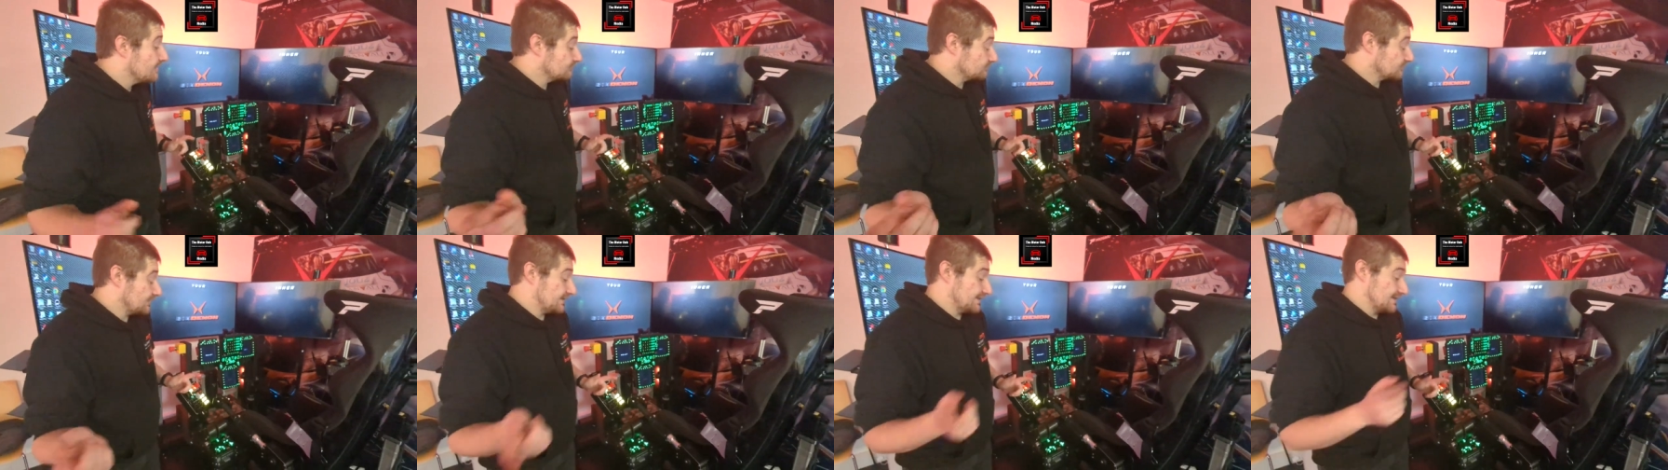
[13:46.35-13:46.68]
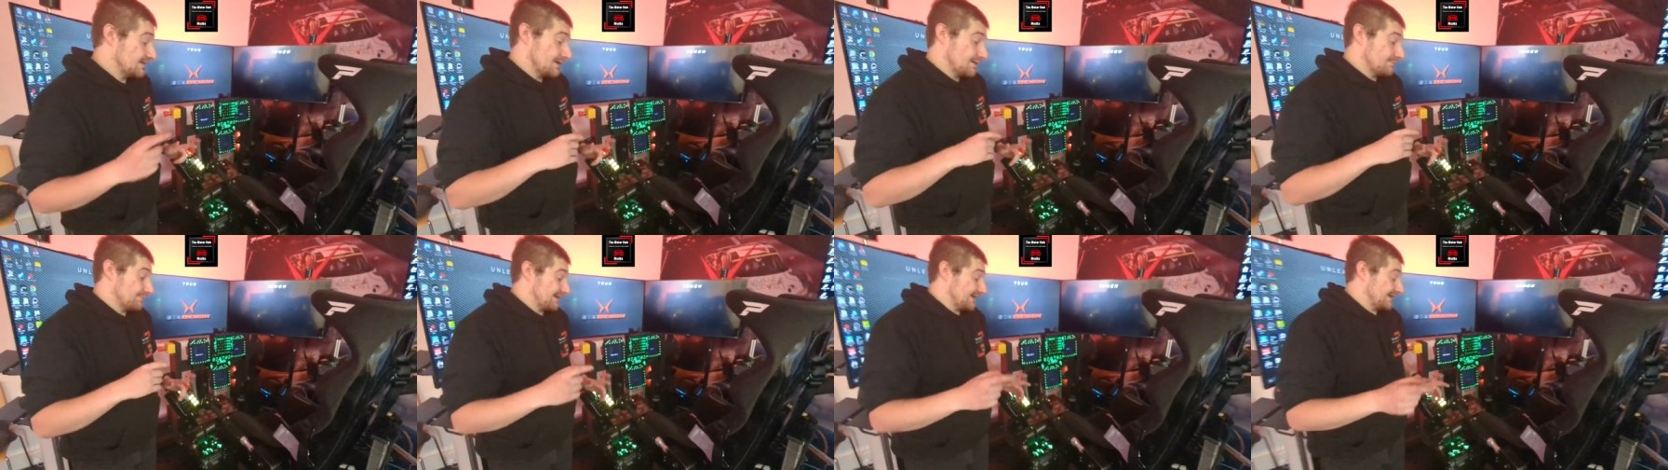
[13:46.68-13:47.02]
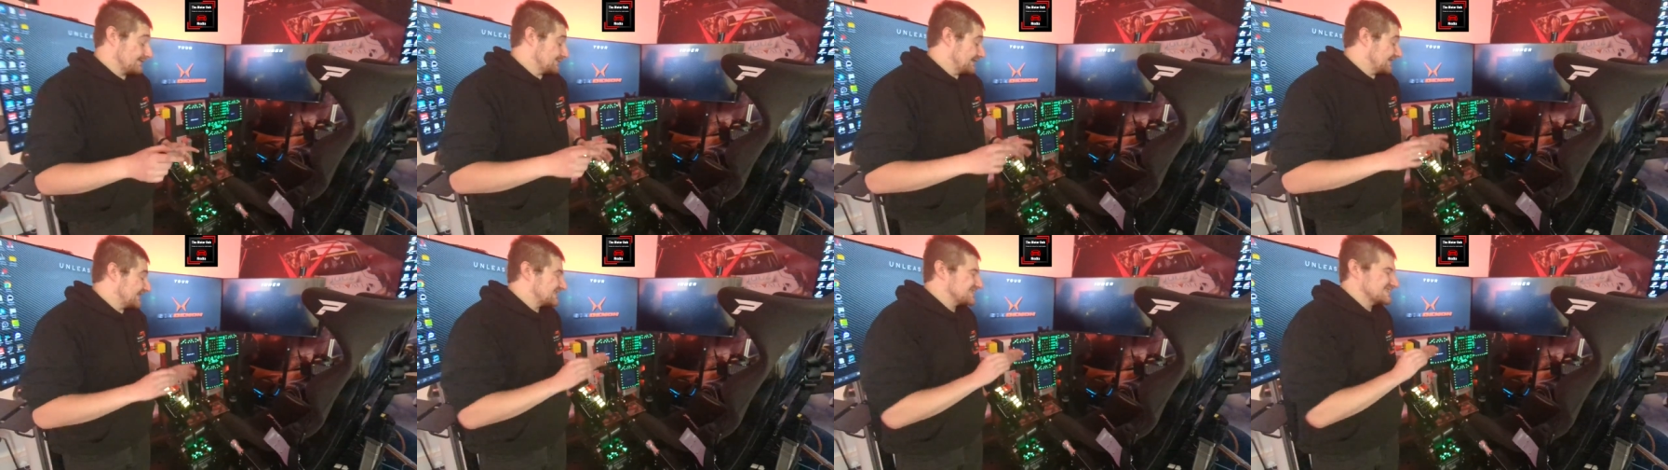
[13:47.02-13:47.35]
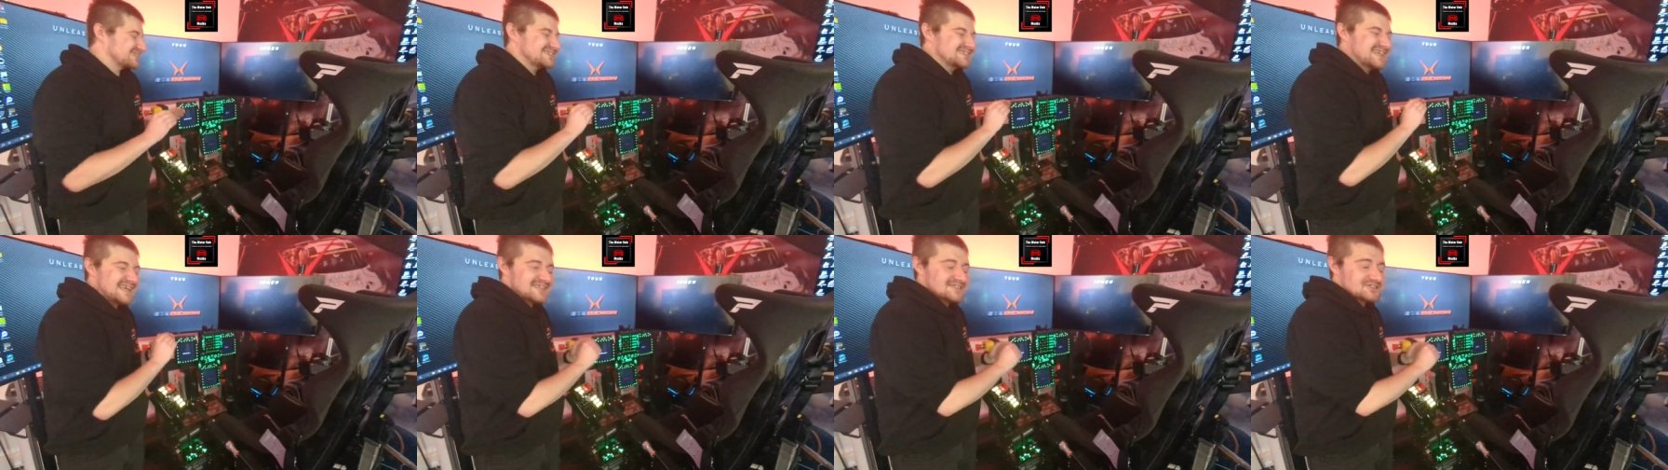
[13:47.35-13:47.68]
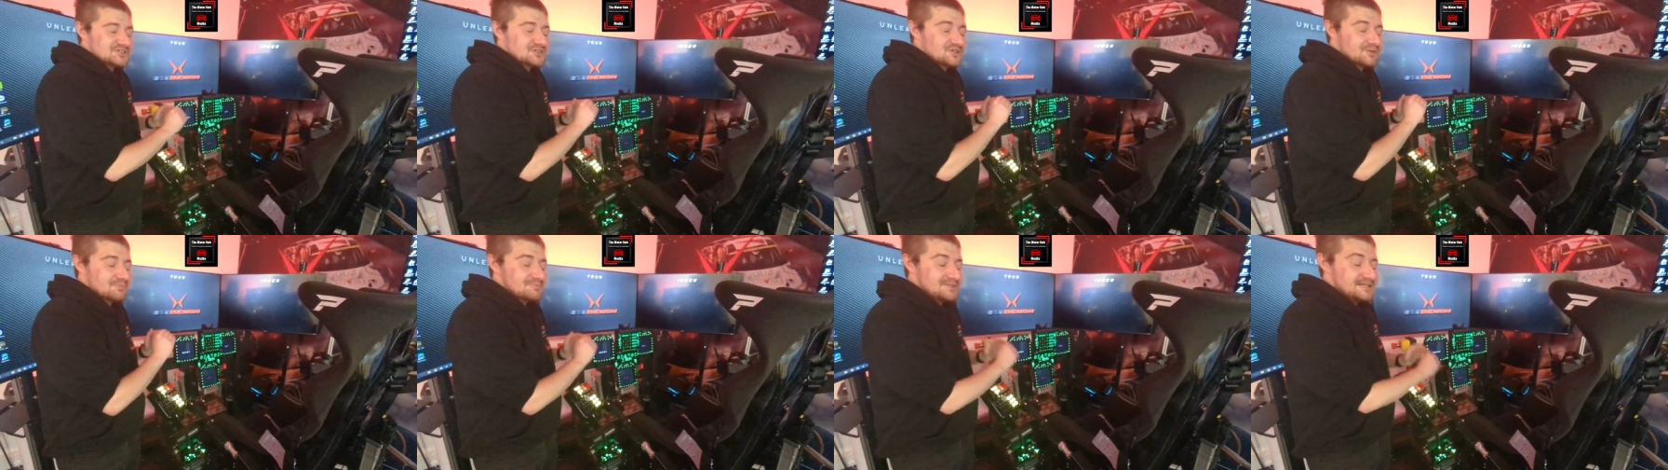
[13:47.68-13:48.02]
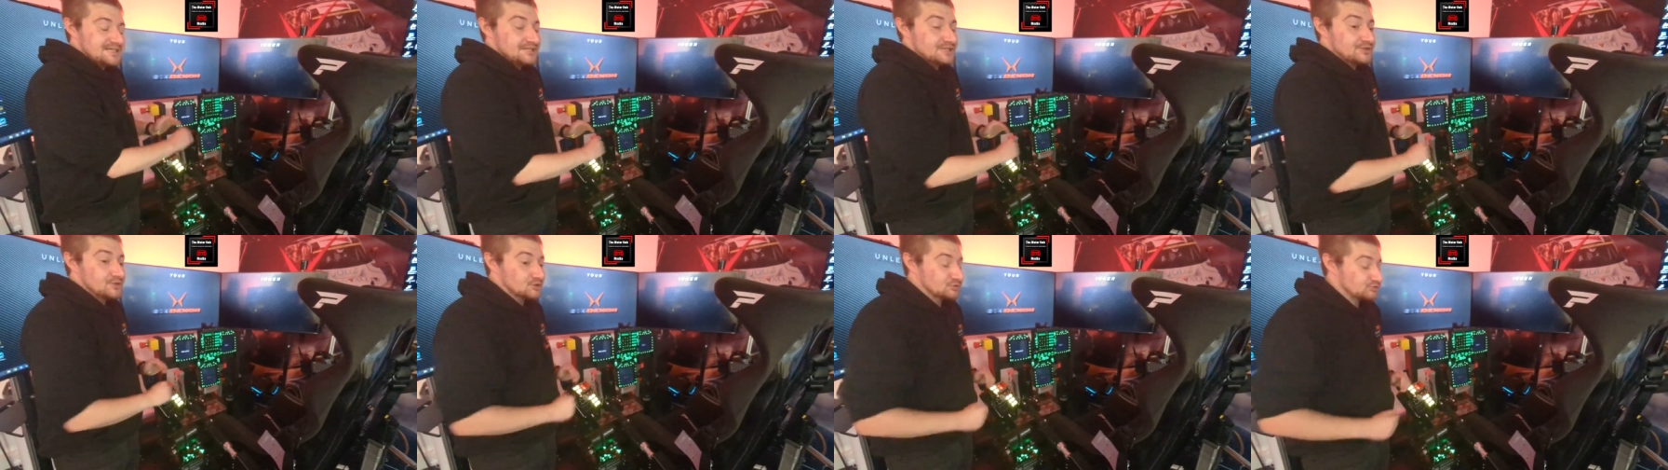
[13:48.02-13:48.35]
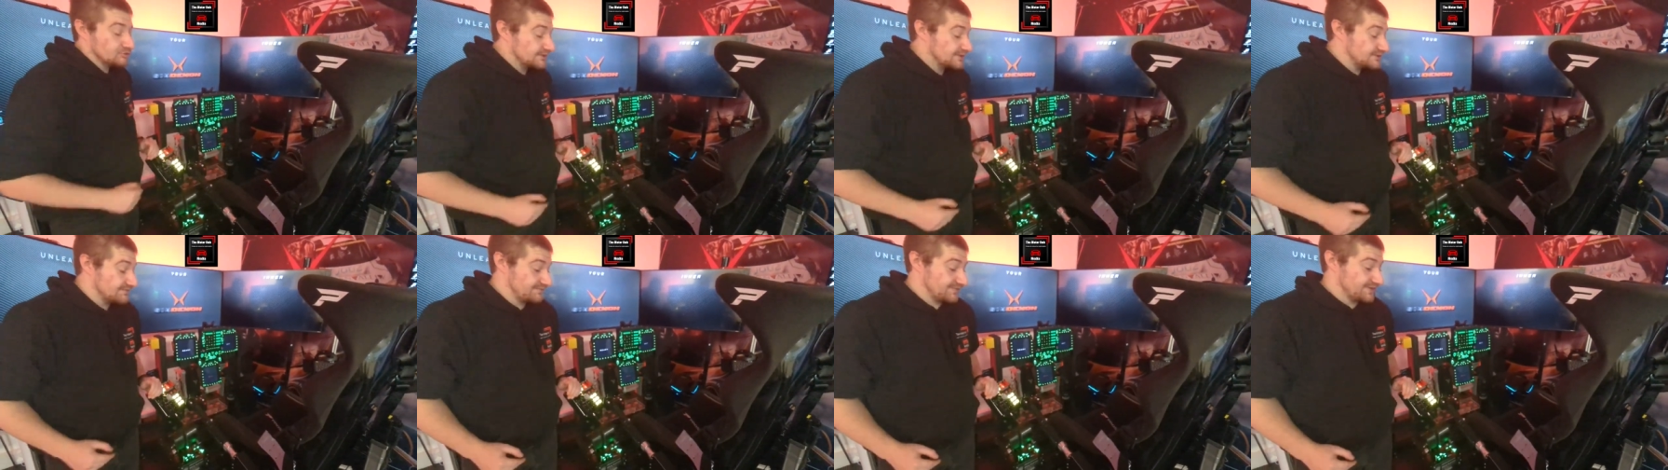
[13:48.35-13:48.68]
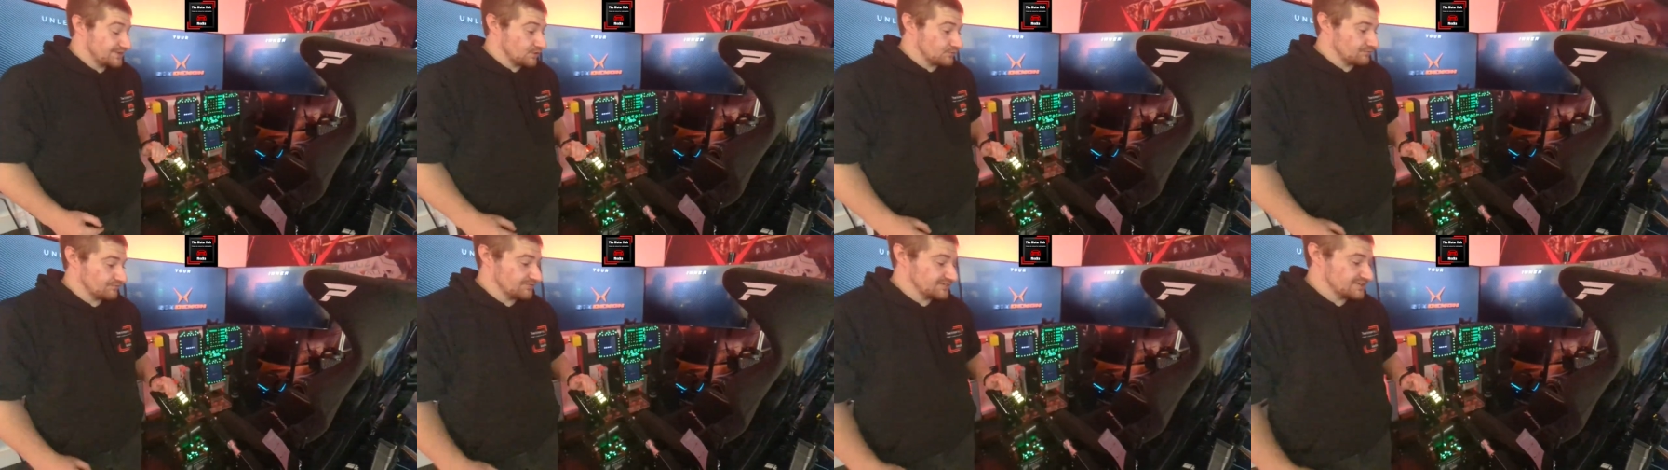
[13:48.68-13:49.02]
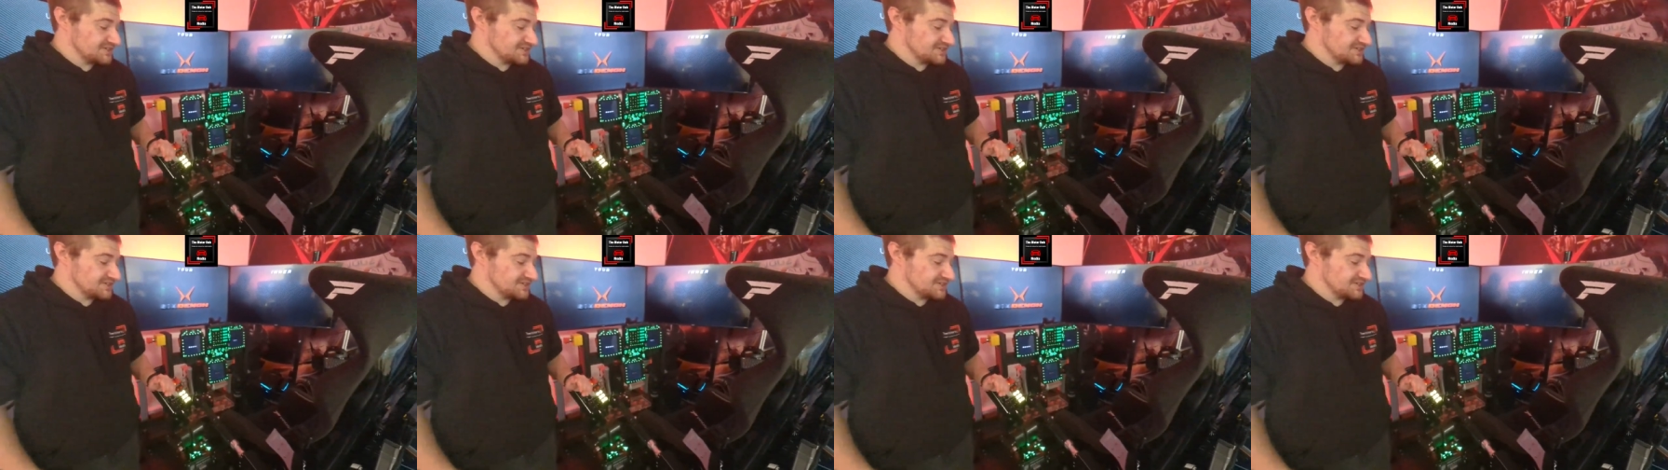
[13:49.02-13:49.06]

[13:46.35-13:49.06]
Right, but anyway, let's get to the meat and the gravy of